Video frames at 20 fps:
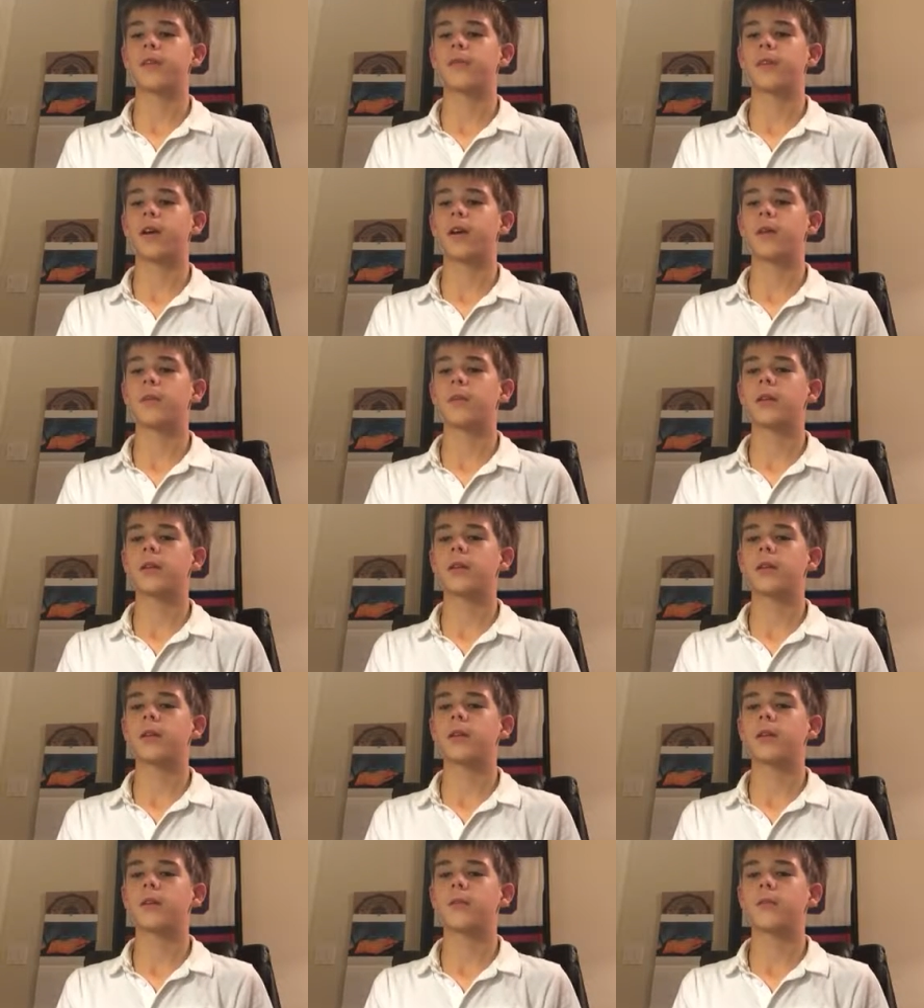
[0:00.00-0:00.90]
environment,
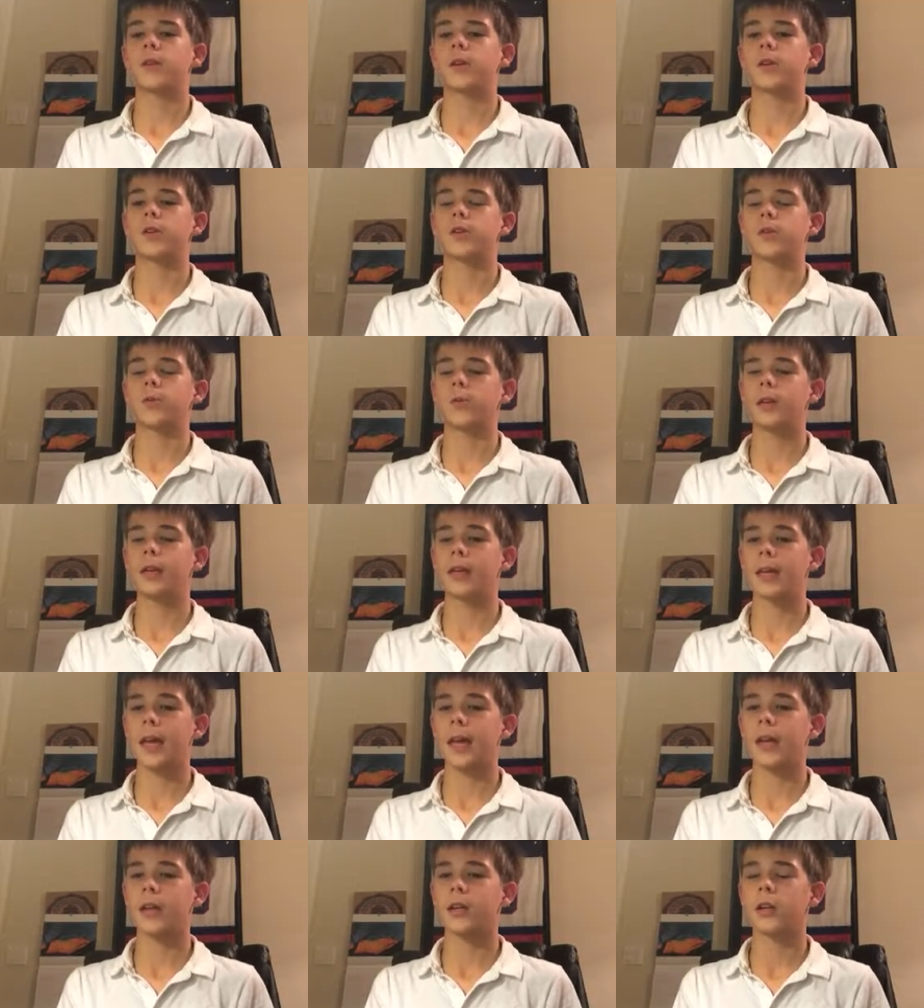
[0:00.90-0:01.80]
which we
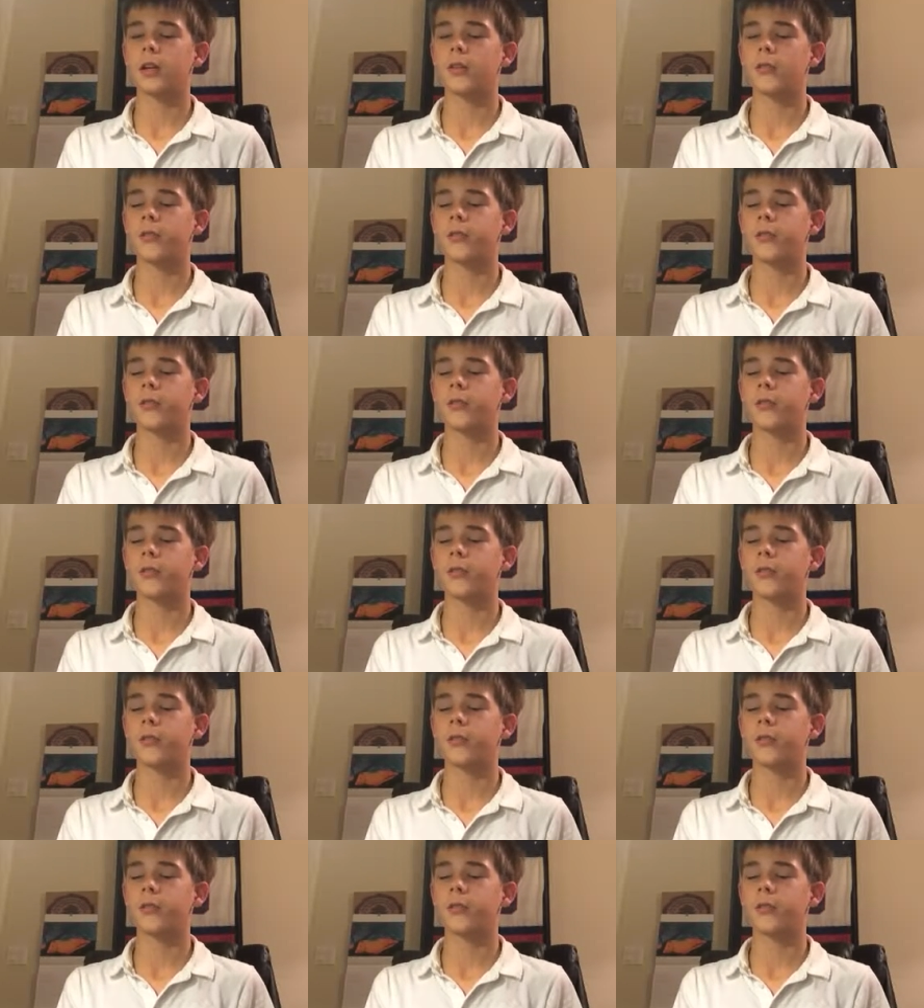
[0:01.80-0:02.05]
can do.